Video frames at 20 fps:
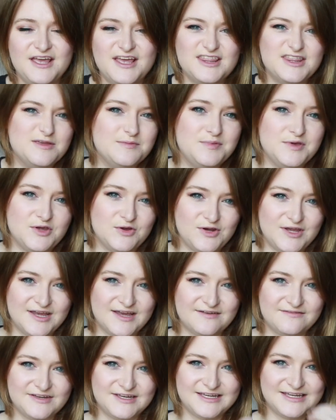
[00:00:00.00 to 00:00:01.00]
the beauty
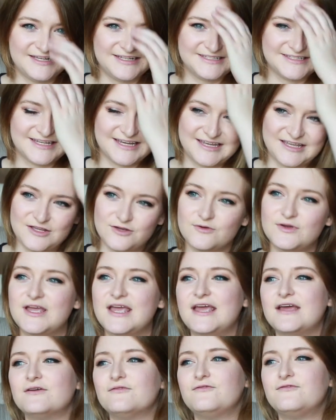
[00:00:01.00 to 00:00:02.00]
of it, is like you
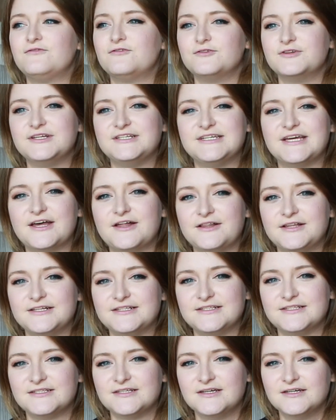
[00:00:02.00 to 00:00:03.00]
can't fully tell
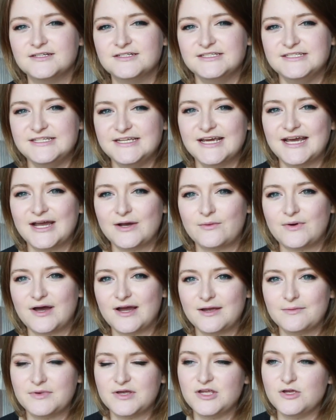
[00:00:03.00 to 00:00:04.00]
it's
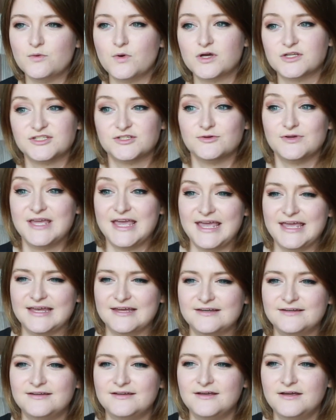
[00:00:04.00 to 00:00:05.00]
DIY, but you also
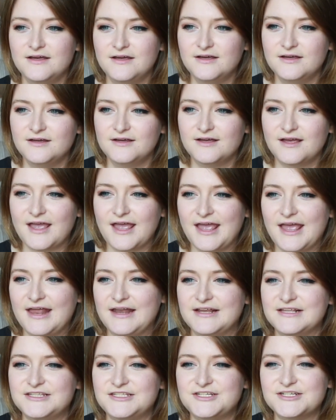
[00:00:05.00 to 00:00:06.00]
can. And
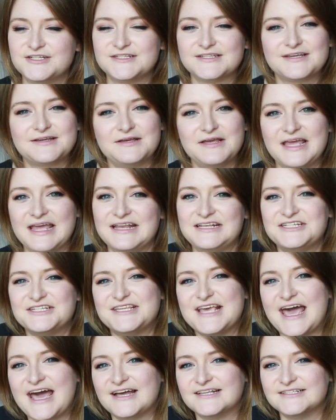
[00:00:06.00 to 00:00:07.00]
it just
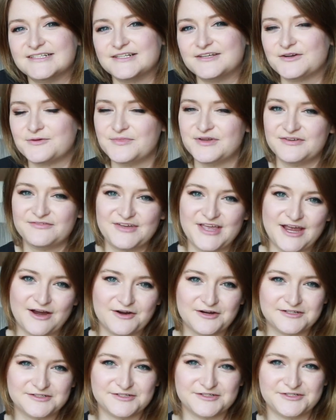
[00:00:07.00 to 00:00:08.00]
adds a little bit of
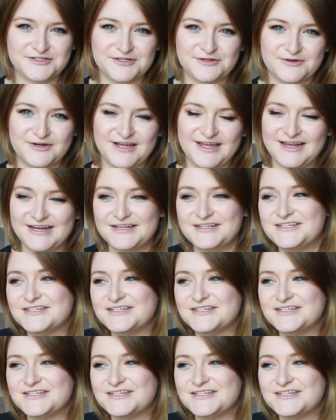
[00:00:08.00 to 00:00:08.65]
character to it, and